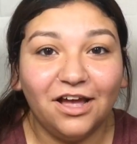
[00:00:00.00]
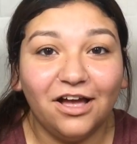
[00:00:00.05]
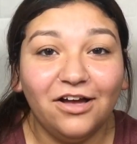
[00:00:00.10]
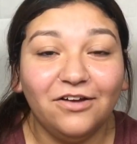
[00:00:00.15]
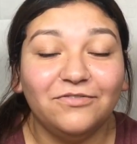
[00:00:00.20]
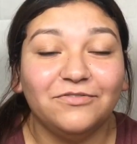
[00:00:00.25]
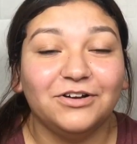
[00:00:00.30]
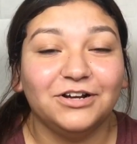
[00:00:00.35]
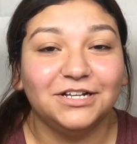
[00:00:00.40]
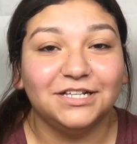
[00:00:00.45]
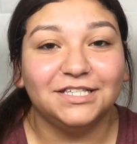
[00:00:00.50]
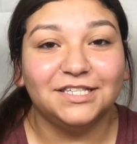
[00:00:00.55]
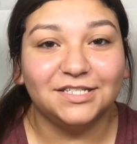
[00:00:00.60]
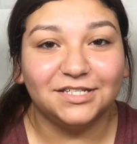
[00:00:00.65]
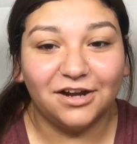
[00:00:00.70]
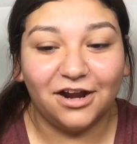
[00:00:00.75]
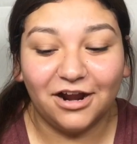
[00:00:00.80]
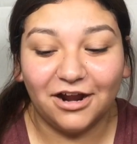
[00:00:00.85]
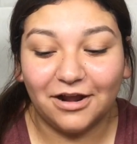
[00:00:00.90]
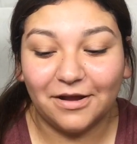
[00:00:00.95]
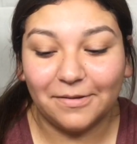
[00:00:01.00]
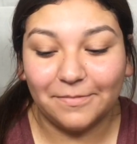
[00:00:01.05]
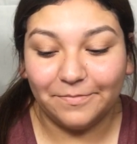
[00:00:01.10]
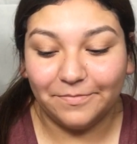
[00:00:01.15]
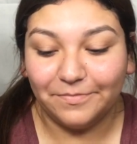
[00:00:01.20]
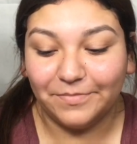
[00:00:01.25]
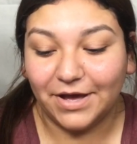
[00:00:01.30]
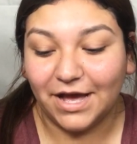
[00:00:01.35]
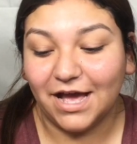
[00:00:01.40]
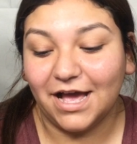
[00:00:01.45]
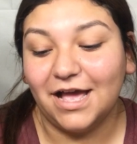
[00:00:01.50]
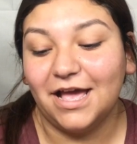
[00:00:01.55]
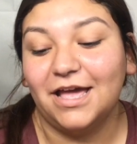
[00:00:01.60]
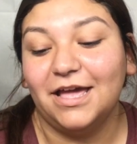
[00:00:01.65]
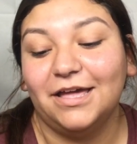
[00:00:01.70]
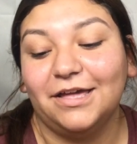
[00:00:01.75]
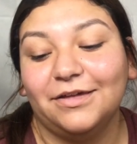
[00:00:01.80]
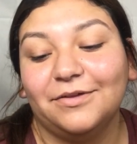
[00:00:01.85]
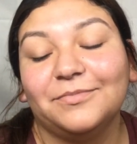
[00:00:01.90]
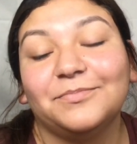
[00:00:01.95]
off, we're gonna start
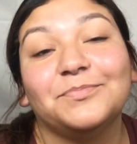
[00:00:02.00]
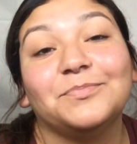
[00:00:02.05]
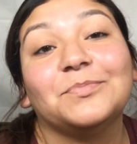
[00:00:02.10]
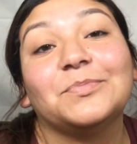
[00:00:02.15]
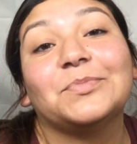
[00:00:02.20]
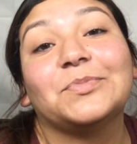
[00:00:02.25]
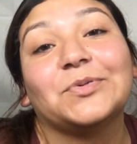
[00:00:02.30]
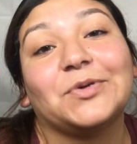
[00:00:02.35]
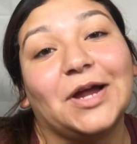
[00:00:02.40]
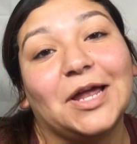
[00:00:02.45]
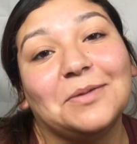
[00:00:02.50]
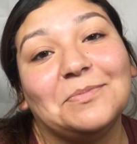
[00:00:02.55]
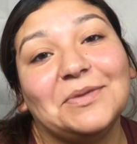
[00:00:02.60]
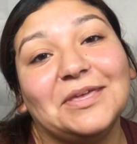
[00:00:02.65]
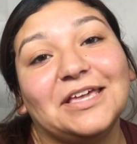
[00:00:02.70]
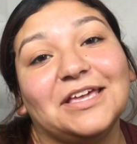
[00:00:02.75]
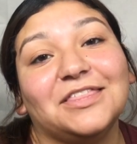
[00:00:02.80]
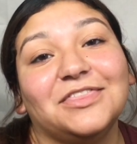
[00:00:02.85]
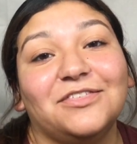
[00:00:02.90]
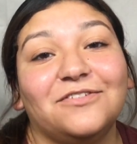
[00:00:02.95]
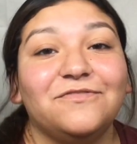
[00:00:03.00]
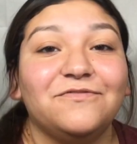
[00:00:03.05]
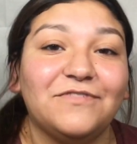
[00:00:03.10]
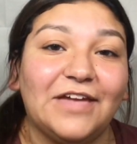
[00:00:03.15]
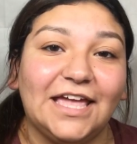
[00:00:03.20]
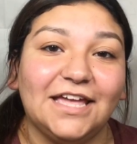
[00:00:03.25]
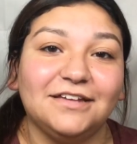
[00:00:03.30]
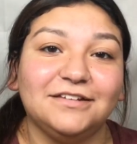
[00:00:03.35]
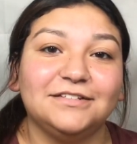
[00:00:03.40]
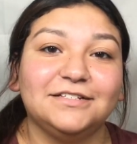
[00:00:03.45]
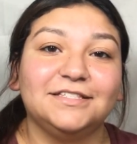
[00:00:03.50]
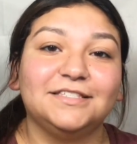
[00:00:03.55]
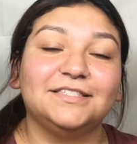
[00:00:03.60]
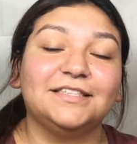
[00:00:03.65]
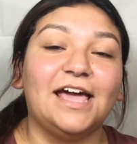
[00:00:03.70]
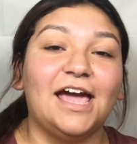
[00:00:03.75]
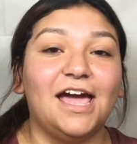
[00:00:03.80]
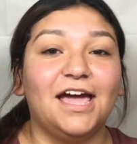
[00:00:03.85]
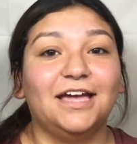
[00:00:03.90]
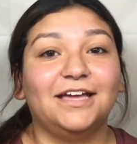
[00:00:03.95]
by priming the face,
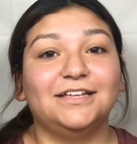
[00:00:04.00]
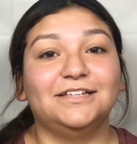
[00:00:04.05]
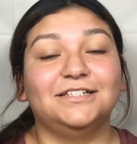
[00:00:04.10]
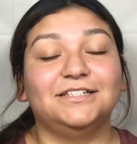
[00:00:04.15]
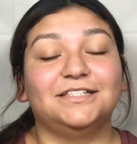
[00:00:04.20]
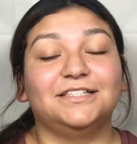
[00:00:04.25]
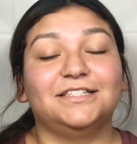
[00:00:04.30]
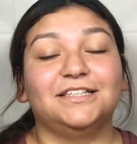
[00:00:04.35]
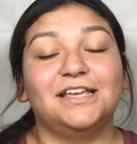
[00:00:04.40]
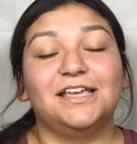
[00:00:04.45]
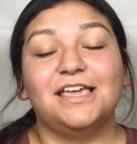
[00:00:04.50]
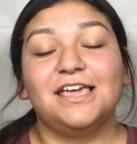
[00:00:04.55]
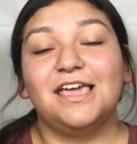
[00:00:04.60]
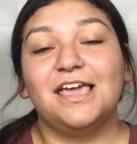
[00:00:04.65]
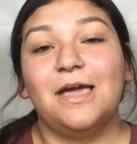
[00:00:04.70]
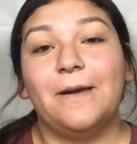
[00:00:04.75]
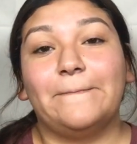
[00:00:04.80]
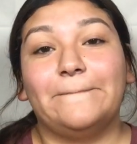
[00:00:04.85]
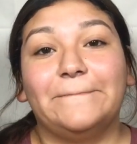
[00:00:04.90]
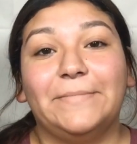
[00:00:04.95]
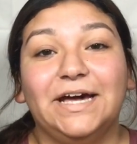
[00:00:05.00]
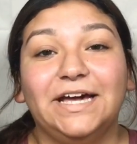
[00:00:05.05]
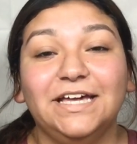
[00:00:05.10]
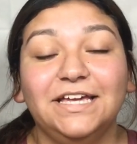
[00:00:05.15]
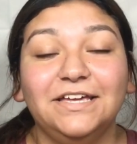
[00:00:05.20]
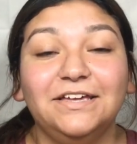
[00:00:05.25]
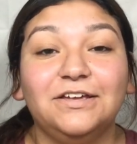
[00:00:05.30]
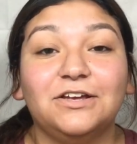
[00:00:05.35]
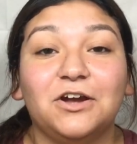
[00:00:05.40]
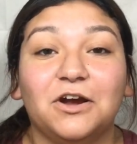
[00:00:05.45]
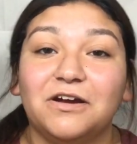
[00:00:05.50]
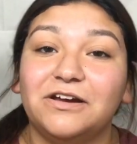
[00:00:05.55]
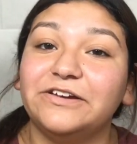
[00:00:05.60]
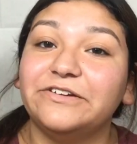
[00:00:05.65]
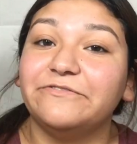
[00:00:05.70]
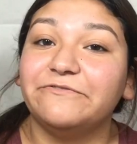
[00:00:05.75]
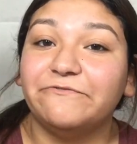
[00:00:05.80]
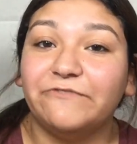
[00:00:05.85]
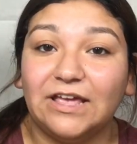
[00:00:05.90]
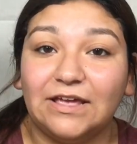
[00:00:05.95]
and my
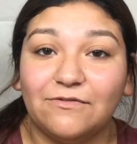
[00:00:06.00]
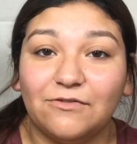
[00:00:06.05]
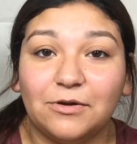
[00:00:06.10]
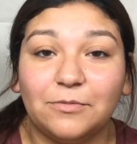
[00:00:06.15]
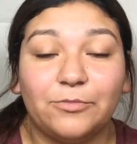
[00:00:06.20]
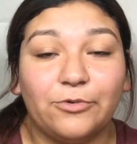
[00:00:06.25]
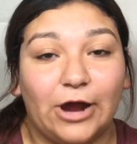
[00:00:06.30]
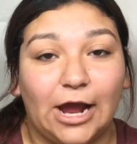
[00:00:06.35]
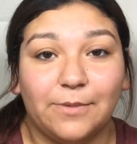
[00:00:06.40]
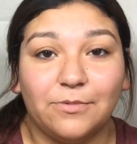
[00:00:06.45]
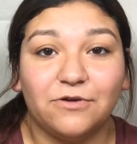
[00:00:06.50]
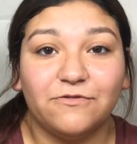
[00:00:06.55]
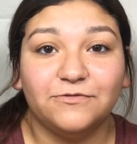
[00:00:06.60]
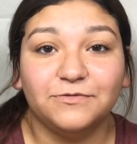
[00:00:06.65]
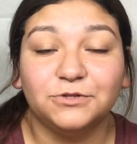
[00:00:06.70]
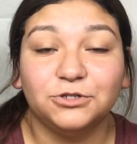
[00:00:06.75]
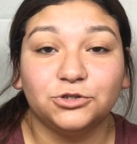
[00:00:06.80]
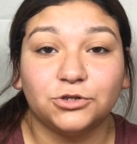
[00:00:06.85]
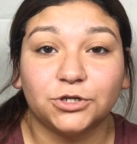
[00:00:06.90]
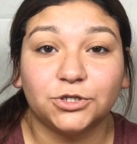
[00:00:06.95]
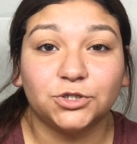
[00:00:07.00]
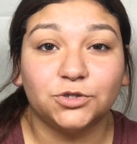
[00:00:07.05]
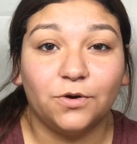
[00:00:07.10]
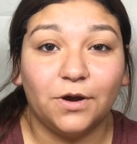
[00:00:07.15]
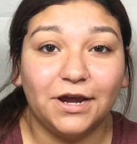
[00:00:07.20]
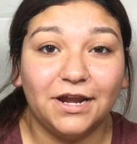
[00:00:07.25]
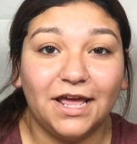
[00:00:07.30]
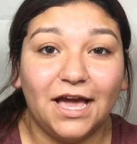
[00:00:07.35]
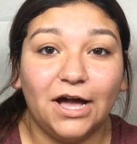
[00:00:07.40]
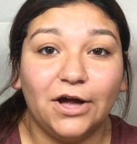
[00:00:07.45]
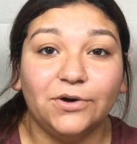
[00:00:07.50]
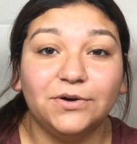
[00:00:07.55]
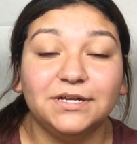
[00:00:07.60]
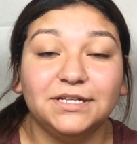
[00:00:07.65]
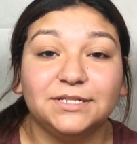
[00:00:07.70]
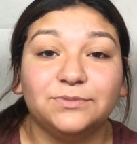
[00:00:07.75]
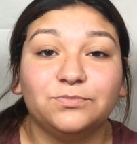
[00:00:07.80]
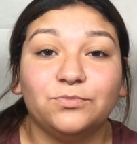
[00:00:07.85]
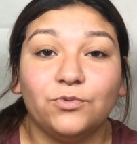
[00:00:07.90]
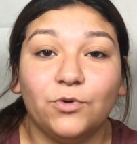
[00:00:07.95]
current favorite primer from the drugstore right now
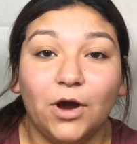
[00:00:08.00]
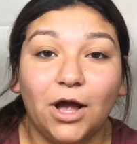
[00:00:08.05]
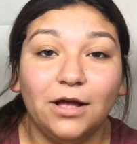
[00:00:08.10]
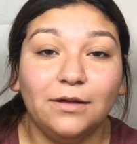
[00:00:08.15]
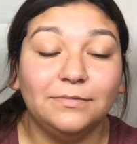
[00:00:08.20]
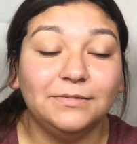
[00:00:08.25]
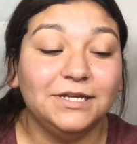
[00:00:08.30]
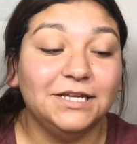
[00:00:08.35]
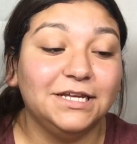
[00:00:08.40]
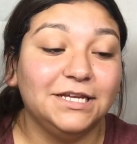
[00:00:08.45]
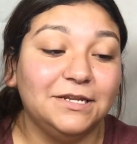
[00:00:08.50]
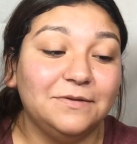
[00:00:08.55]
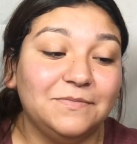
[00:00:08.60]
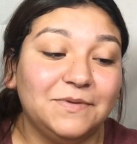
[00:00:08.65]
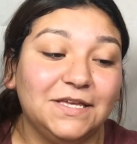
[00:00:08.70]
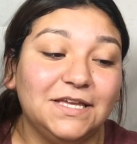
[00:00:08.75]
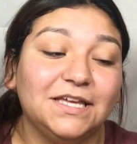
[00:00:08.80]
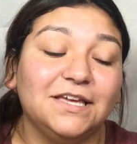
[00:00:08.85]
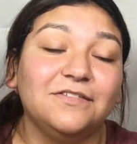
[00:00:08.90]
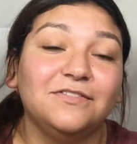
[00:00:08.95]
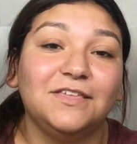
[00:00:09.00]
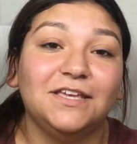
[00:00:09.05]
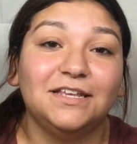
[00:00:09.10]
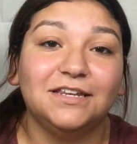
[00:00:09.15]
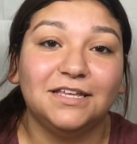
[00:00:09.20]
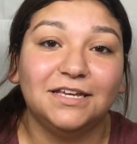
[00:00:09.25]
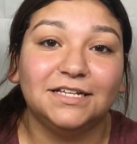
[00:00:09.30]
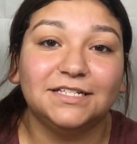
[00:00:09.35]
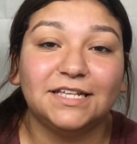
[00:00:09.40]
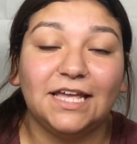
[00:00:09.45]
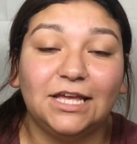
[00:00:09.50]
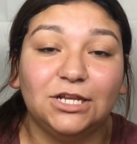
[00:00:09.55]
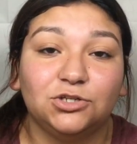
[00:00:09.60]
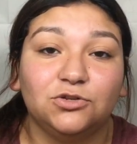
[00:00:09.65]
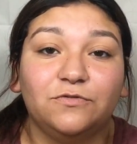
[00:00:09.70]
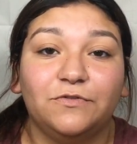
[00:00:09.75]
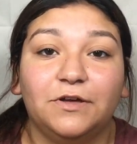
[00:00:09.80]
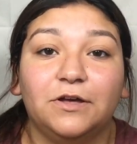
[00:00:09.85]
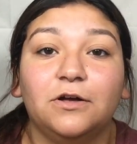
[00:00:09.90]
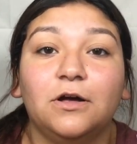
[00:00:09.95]
is probably gonna be the NYX
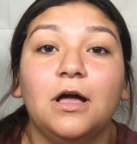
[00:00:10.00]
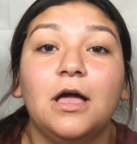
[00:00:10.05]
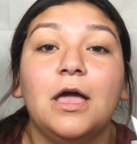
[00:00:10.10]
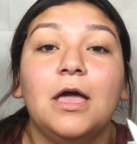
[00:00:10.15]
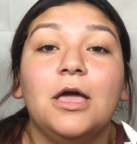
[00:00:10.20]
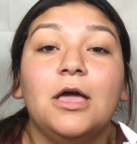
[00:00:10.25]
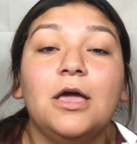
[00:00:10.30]
Angel Veil